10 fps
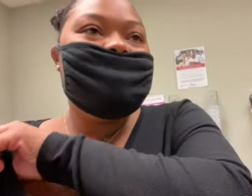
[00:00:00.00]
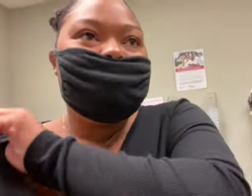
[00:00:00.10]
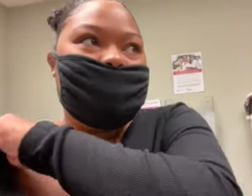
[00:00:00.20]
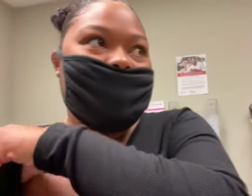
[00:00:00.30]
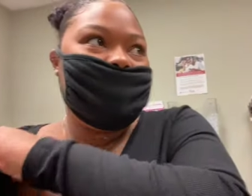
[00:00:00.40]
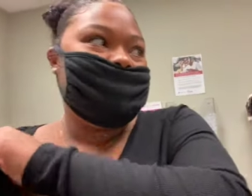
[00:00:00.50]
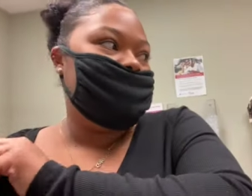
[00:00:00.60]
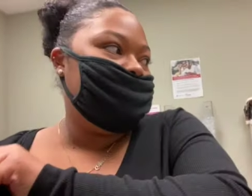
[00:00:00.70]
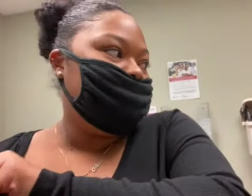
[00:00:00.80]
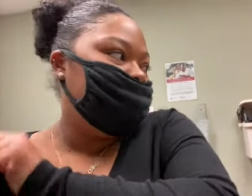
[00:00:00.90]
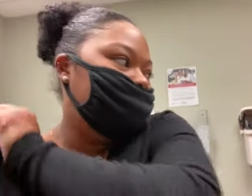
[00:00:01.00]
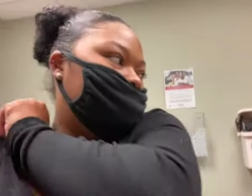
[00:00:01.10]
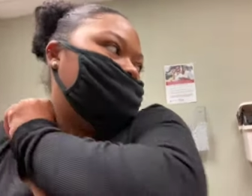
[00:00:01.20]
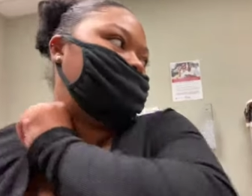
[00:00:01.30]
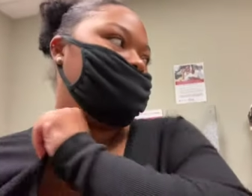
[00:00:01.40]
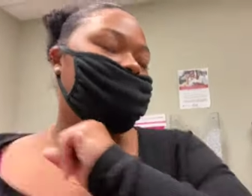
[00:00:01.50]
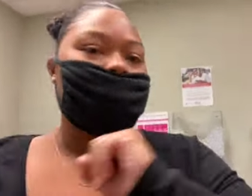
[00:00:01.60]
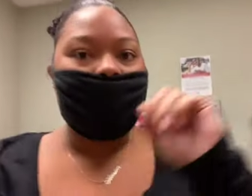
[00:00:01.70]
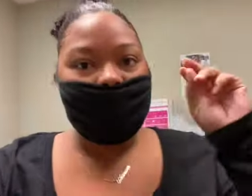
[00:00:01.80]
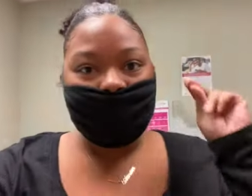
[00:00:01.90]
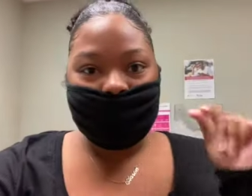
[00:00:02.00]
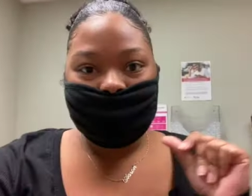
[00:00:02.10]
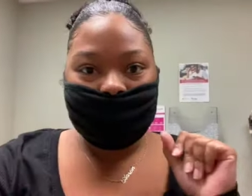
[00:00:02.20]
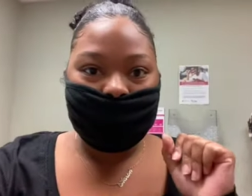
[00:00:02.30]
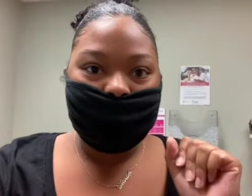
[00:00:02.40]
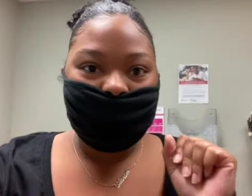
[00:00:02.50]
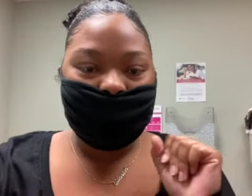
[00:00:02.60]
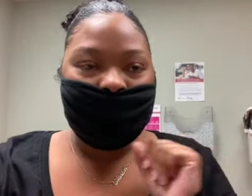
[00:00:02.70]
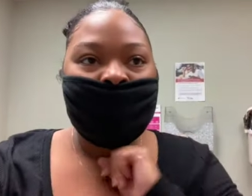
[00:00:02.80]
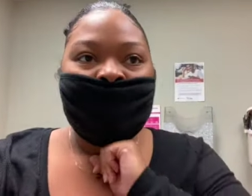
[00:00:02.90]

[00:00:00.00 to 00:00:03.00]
But yeah, so. And that's what I'm doing.